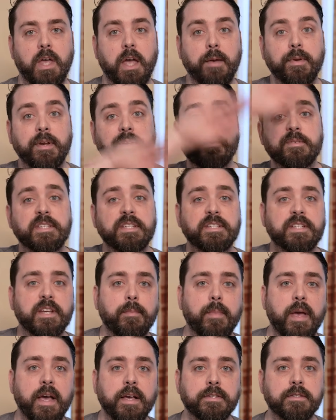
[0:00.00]
Hi, my name is EJ
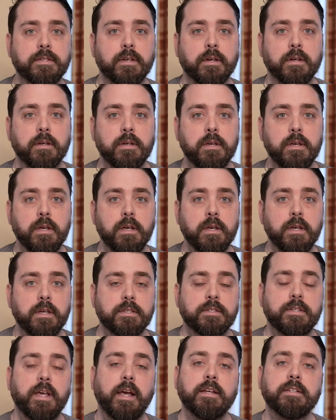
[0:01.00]
Massa.
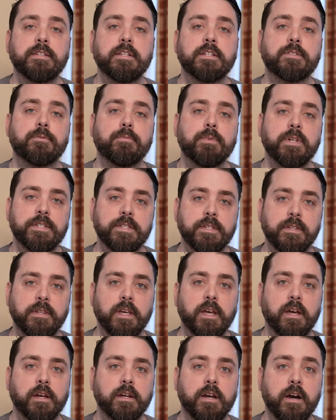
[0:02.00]
Scientists
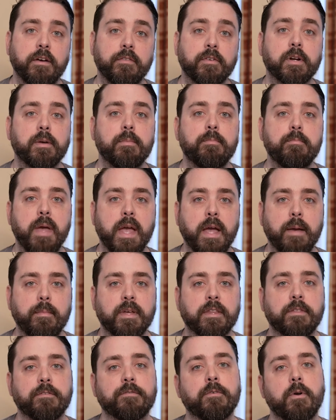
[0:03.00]
recently uncovered a
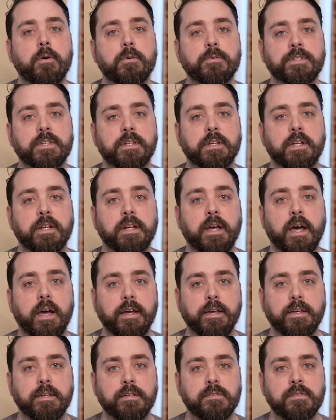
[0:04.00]
mammoth frozen in
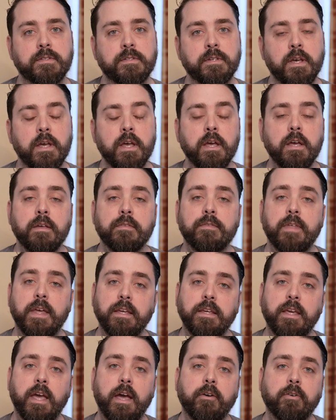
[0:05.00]
ice.
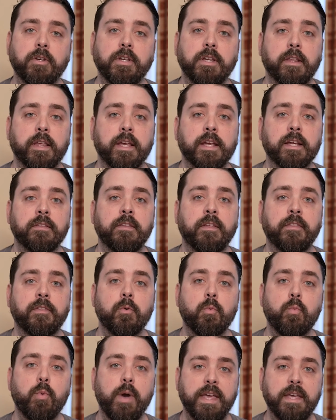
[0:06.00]
They calculated that the
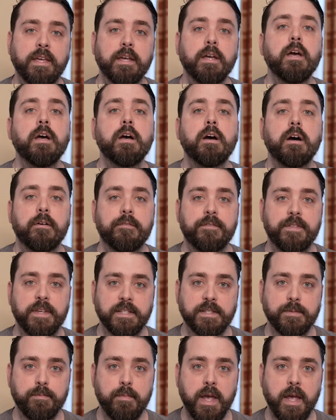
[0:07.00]
weight of
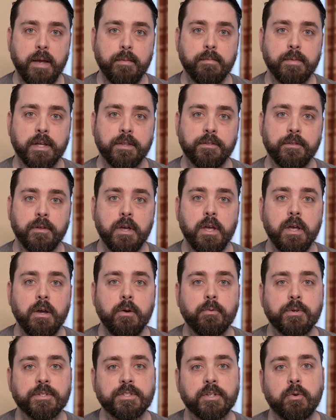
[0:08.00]
this mammoth
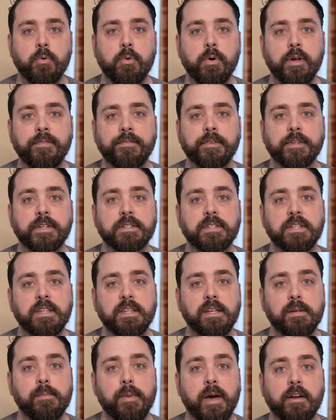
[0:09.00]
was equivalent to
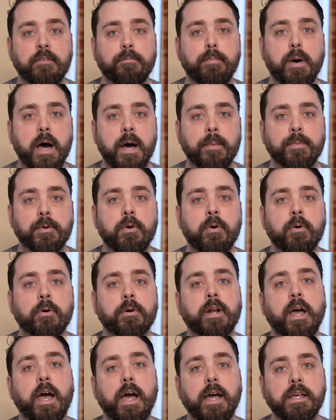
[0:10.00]
the amount of
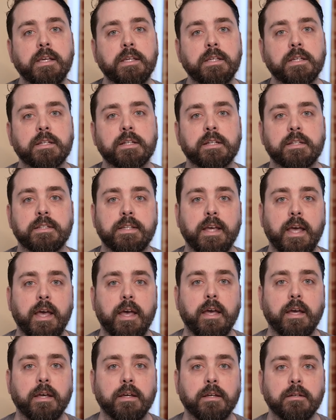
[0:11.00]
popcorn I eat in a
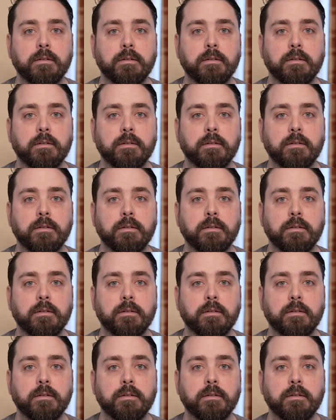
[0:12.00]
day.